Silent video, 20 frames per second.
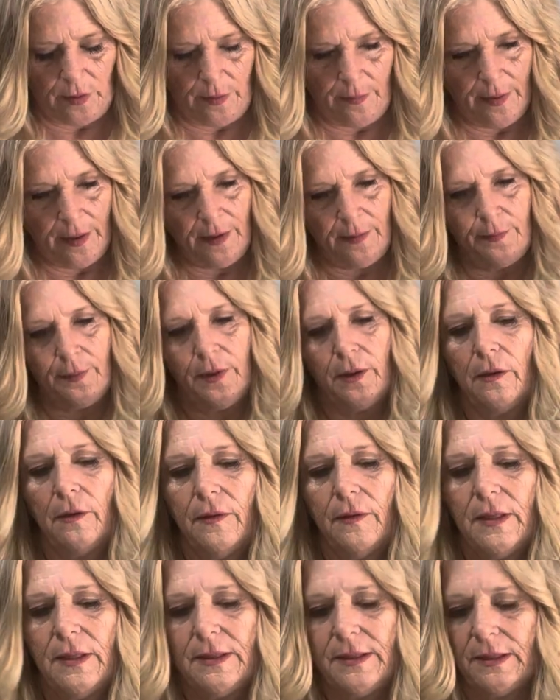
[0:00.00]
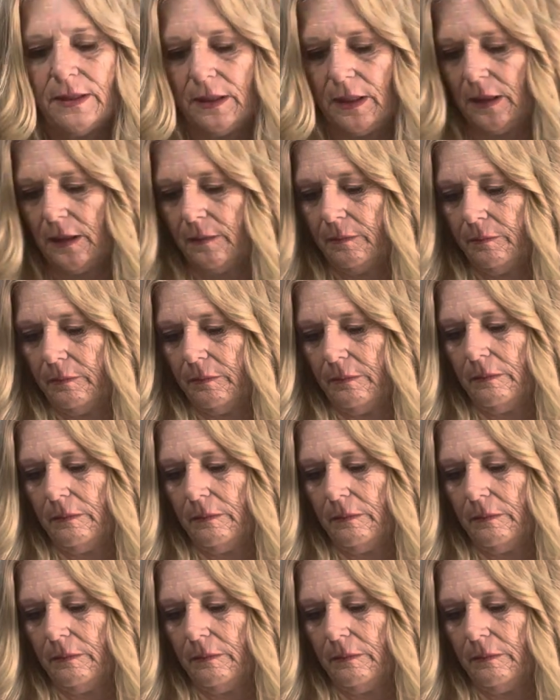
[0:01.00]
I might have to put it on this side.